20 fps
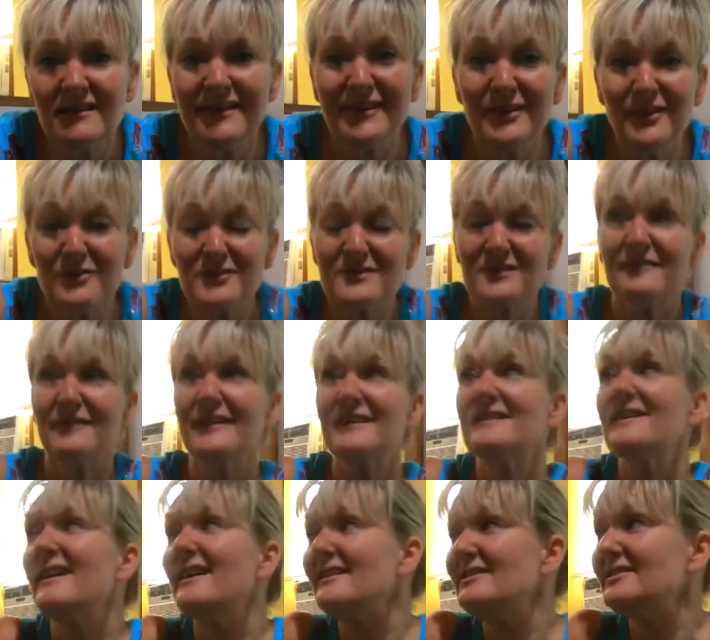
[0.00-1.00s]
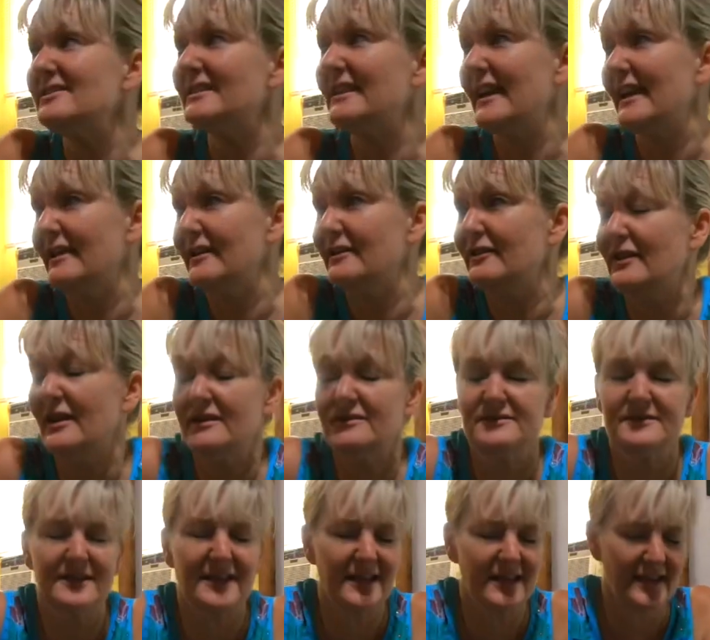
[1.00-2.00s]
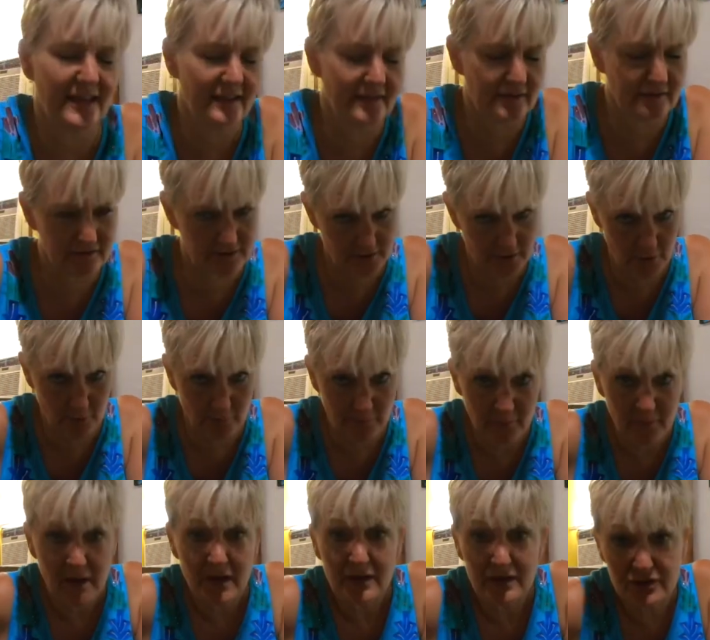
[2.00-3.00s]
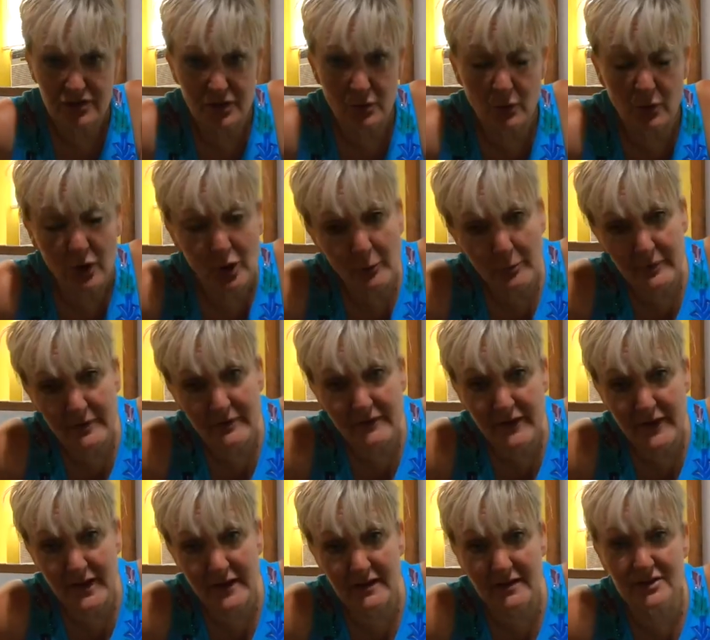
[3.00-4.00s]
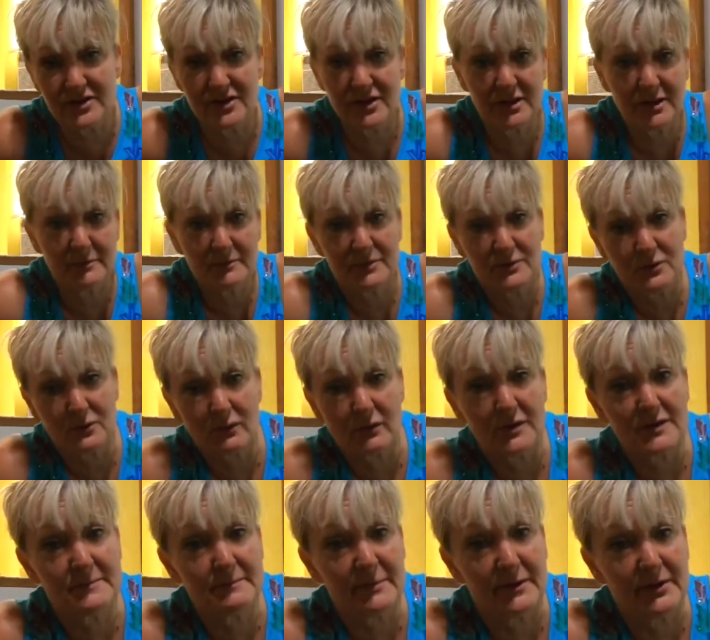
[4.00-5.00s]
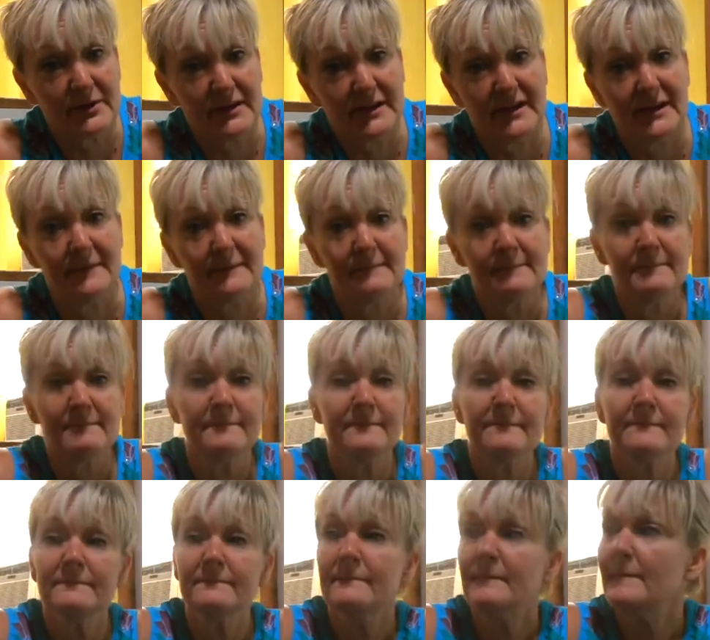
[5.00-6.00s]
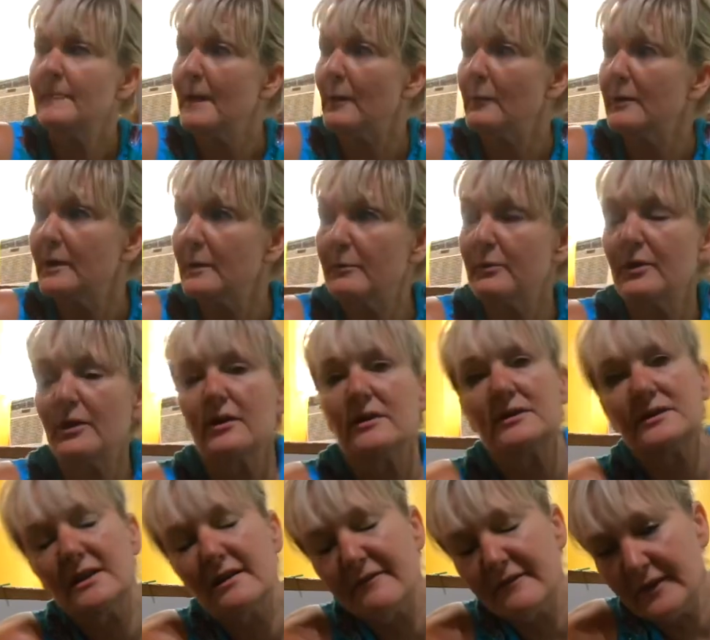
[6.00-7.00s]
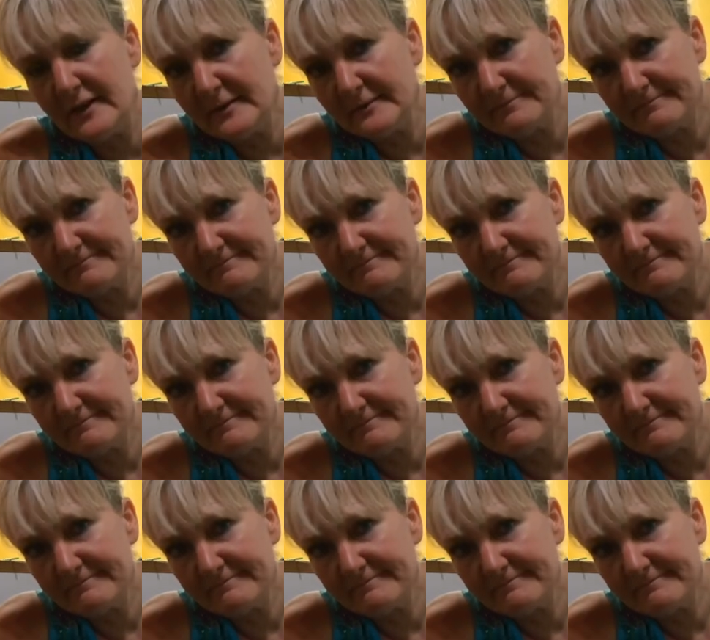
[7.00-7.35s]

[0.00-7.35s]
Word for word: You know, stuff like that I just can't, I just can't do. So we're hoping to find a cheap storage building that we could put our stuff in.